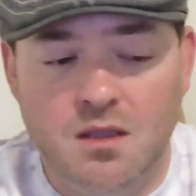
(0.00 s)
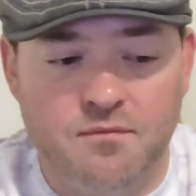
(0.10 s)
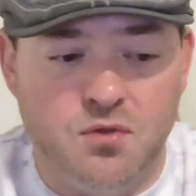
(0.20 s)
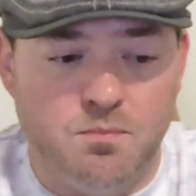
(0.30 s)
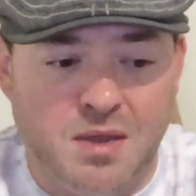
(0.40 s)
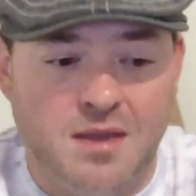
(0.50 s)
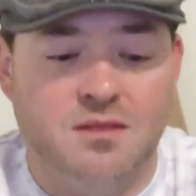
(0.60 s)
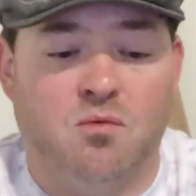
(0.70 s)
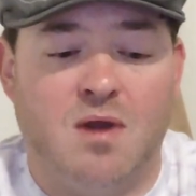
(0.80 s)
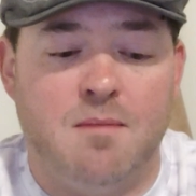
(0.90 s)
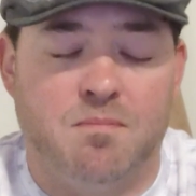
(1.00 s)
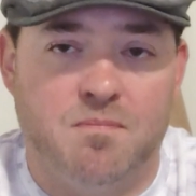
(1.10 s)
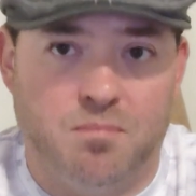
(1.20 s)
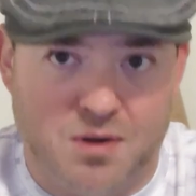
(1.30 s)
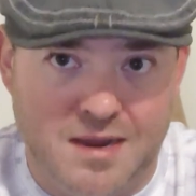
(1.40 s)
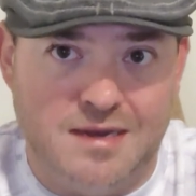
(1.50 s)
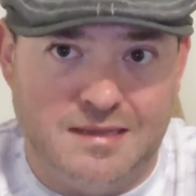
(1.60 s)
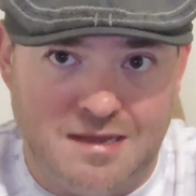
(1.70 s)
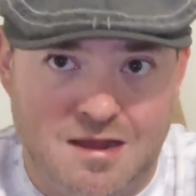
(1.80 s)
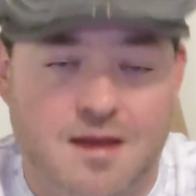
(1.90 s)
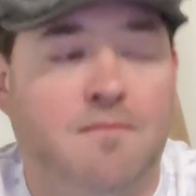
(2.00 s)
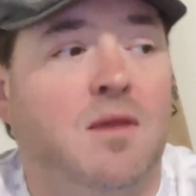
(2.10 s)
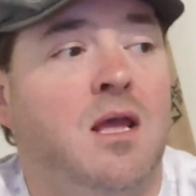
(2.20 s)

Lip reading: If you pick the right braid in line,